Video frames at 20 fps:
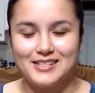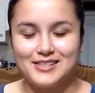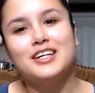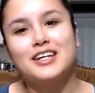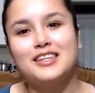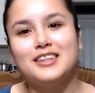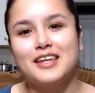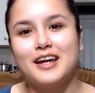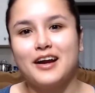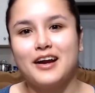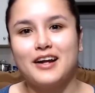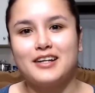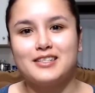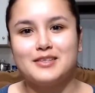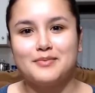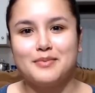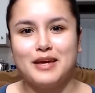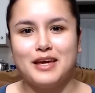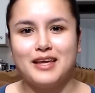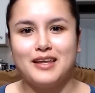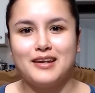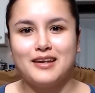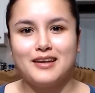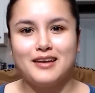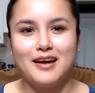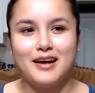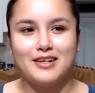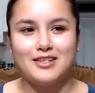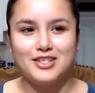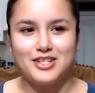There has been
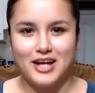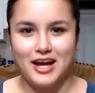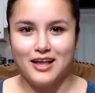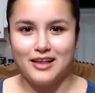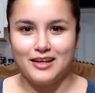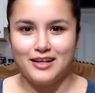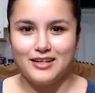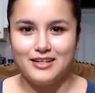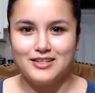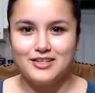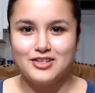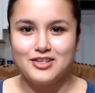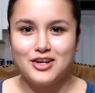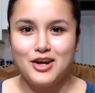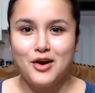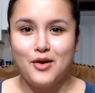a challenge,